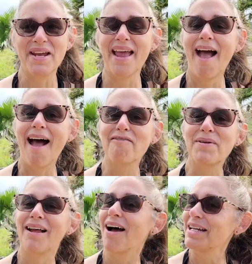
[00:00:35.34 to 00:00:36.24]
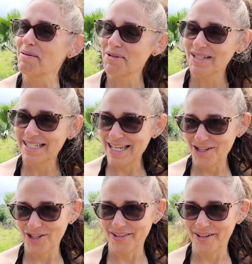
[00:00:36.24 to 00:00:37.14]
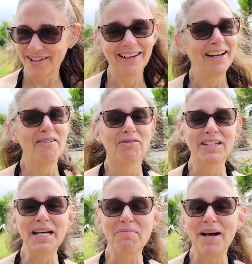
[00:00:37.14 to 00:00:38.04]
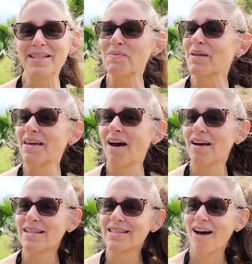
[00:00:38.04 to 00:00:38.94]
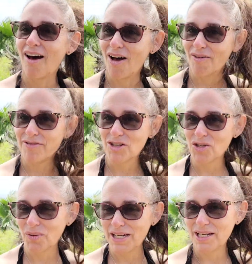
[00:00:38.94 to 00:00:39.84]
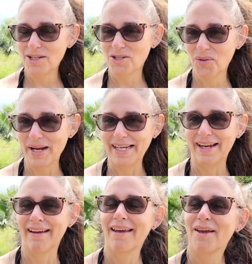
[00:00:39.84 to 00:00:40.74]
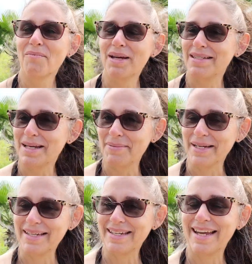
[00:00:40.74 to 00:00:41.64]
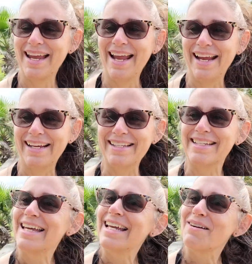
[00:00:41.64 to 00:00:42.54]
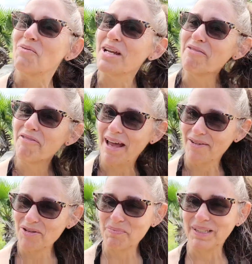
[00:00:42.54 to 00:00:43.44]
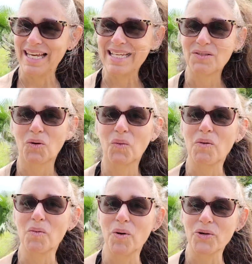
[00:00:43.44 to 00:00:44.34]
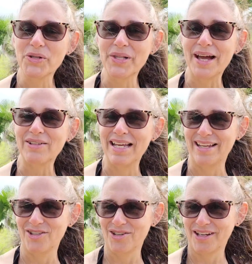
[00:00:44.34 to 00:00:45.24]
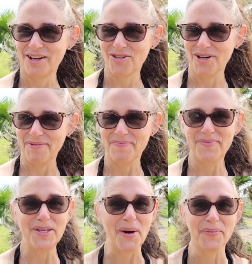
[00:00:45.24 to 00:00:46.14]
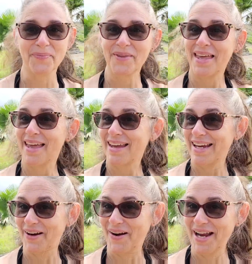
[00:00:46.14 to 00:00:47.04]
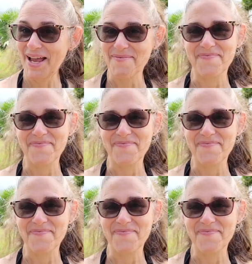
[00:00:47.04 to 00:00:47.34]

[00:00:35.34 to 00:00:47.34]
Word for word: have been unable to see each other for ten months because of the twenty twenty pandemic, and we found a place where we were both allowed to enter the country. So here I am,